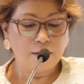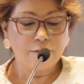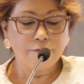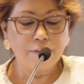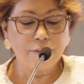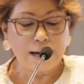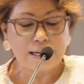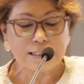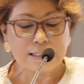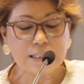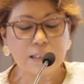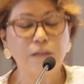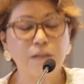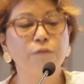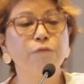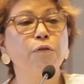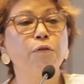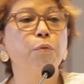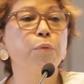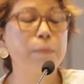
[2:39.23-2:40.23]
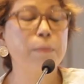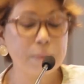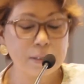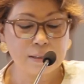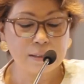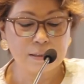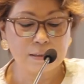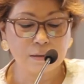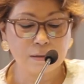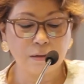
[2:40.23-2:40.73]
fighting for
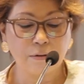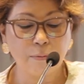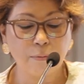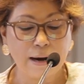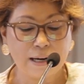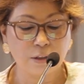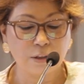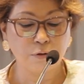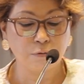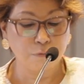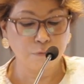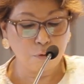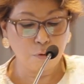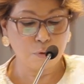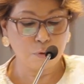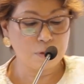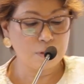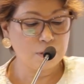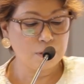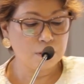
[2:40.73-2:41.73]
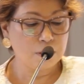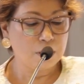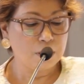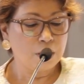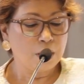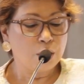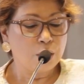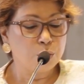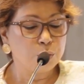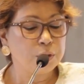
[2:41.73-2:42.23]
women's right to vote,
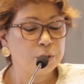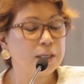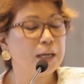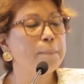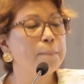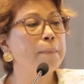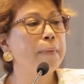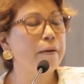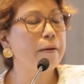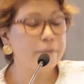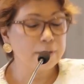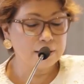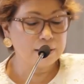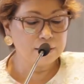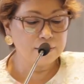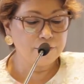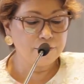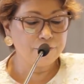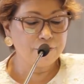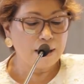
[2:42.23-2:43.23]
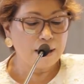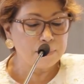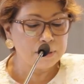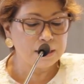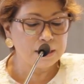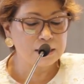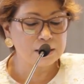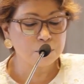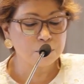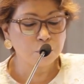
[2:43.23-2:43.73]
to the American
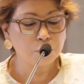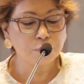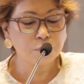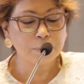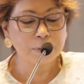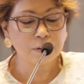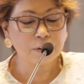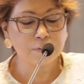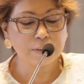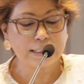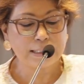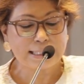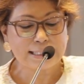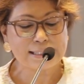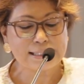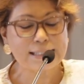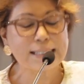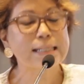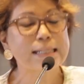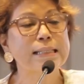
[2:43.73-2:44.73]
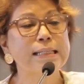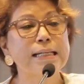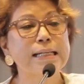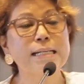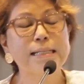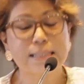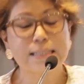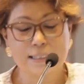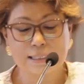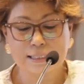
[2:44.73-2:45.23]
feminist movement of the late
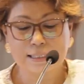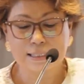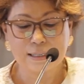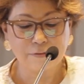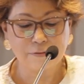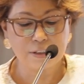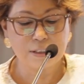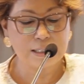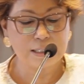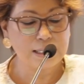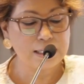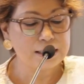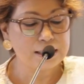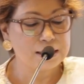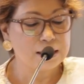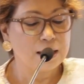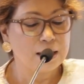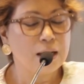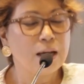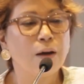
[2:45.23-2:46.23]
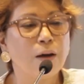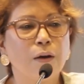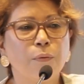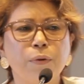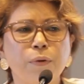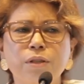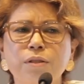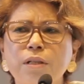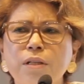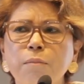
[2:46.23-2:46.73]
60s and 70s,
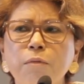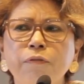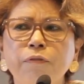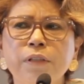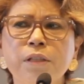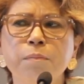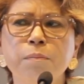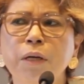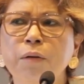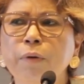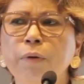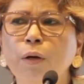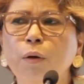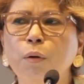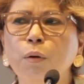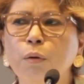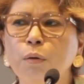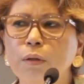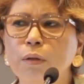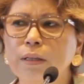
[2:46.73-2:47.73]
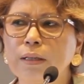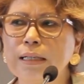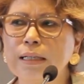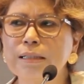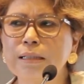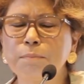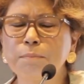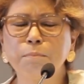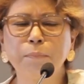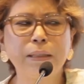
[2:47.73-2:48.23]
which some of us may recall
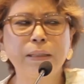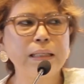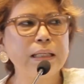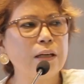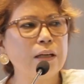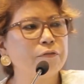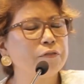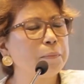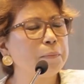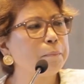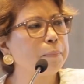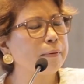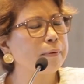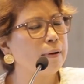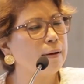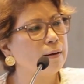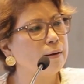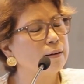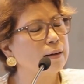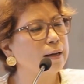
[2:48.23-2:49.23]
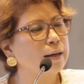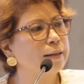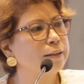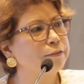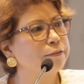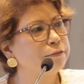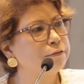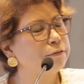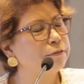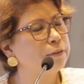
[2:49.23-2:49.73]
as the burning of the bra kind
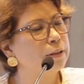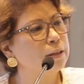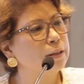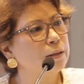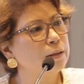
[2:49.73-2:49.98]
of